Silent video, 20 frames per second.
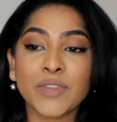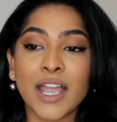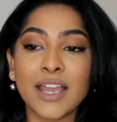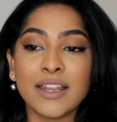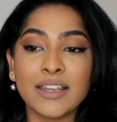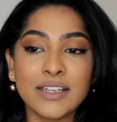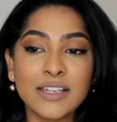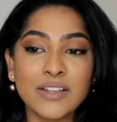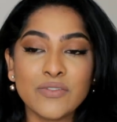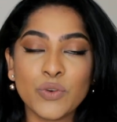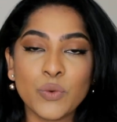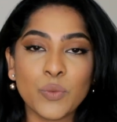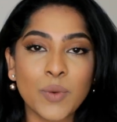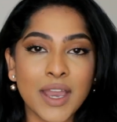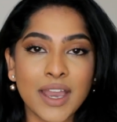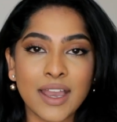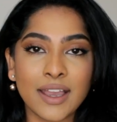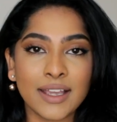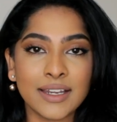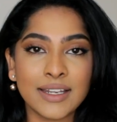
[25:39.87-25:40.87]
I didn't even
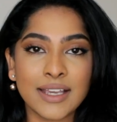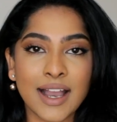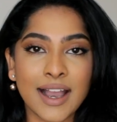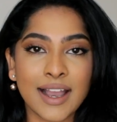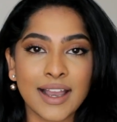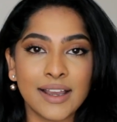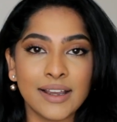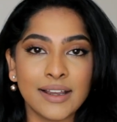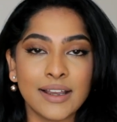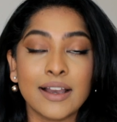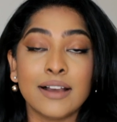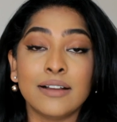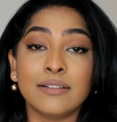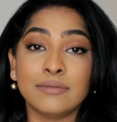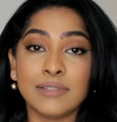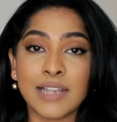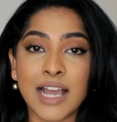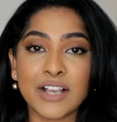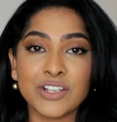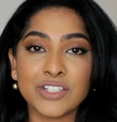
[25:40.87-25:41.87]
wear any
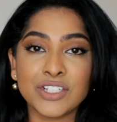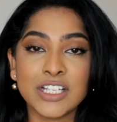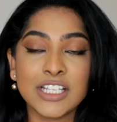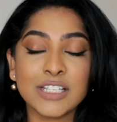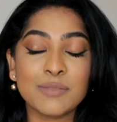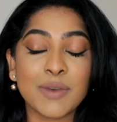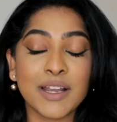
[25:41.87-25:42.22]
eyelashes,